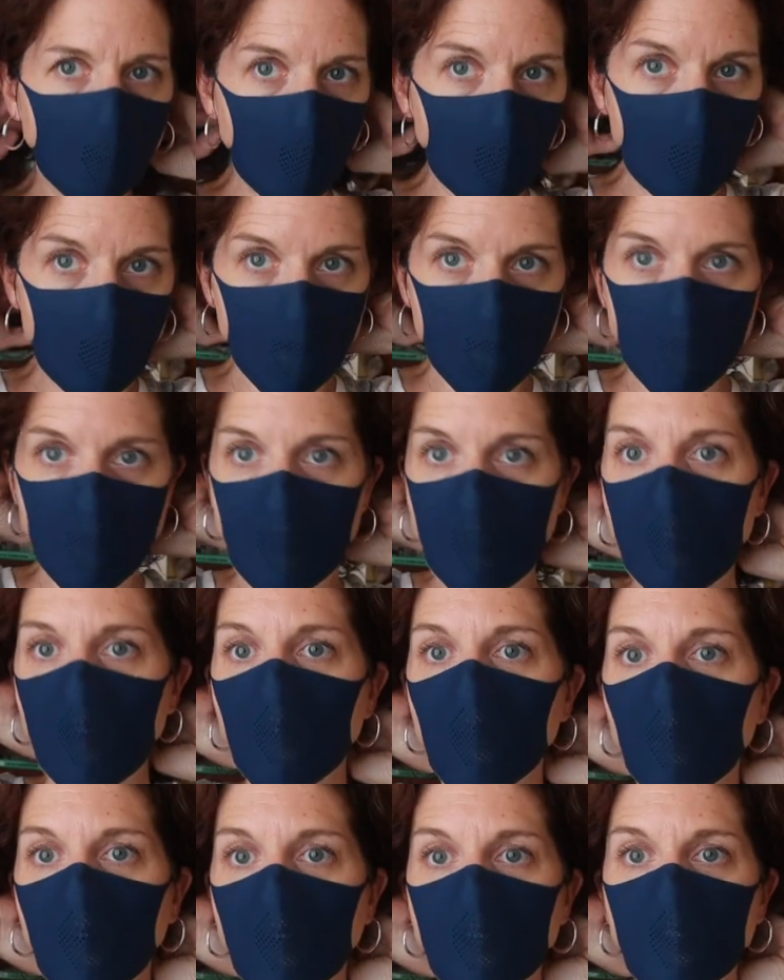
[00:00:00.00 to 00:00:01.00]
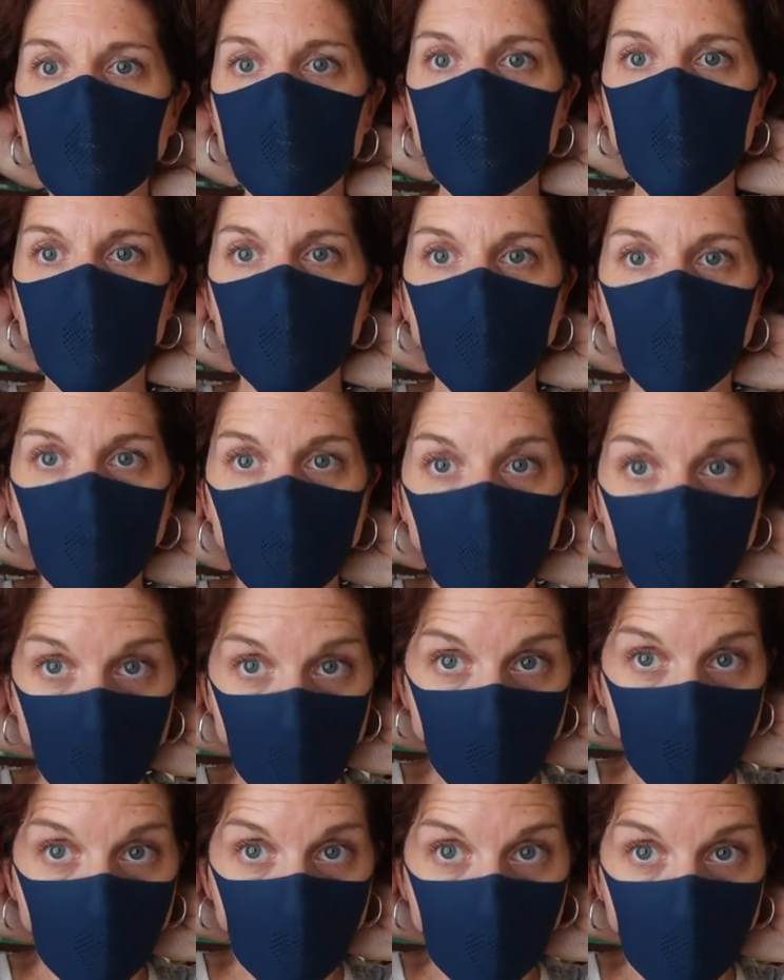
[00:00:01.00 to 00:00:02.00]
may want to do
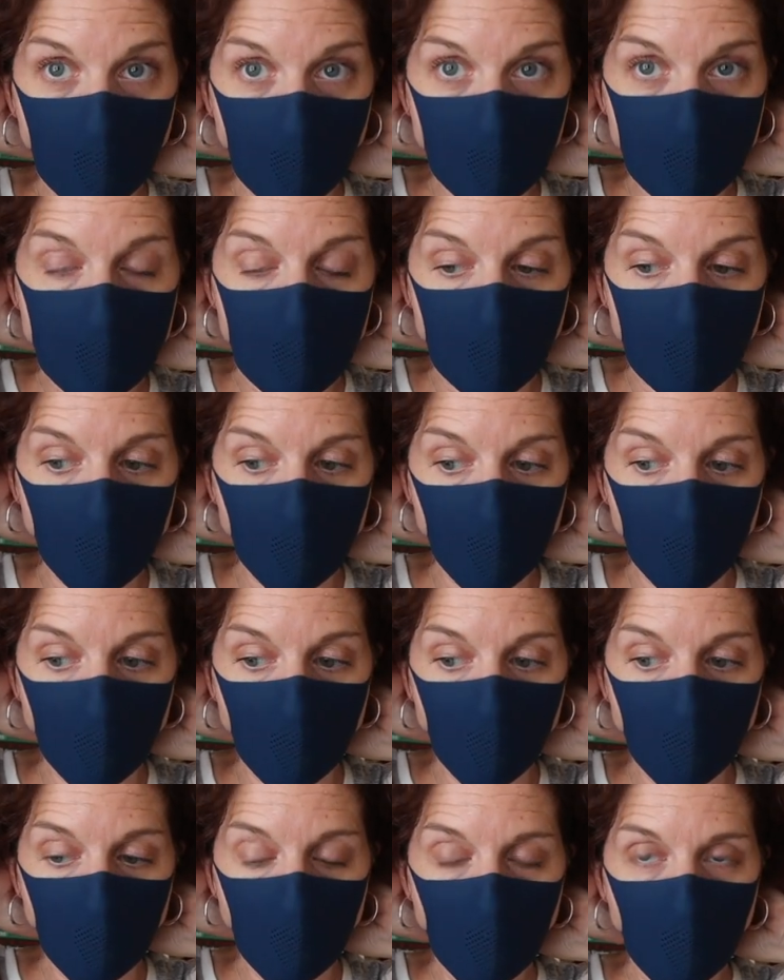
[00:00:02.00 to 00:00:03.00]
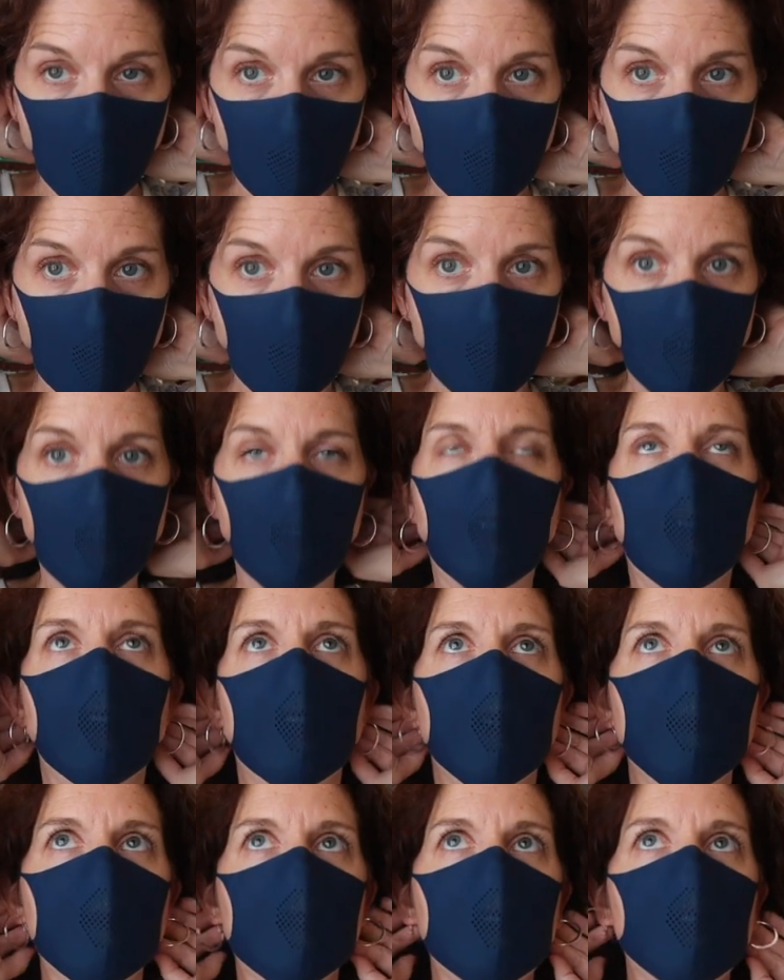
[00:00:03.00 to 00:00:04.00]
the tightener,
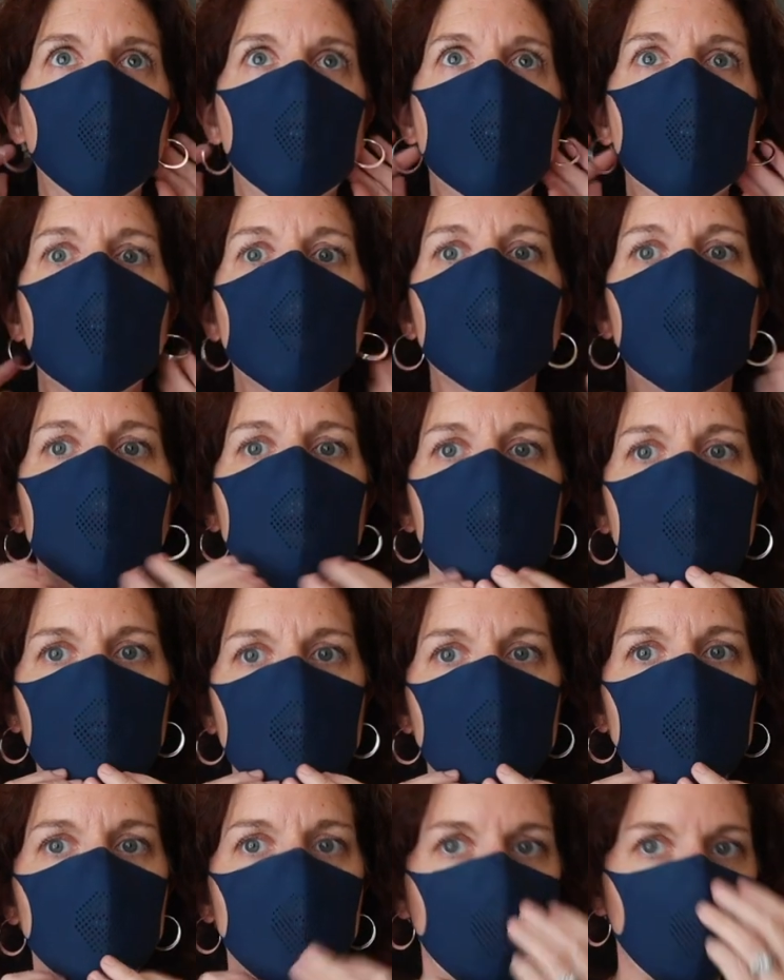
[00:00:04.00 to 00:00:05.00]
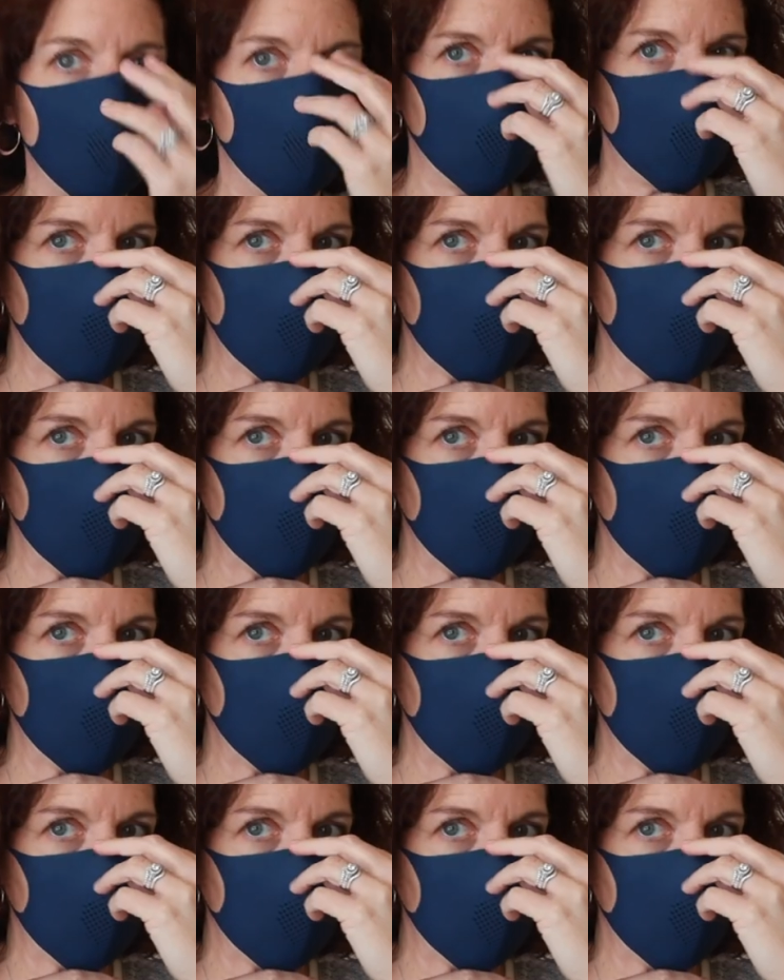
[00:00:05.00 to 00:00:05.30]
but I think it might be too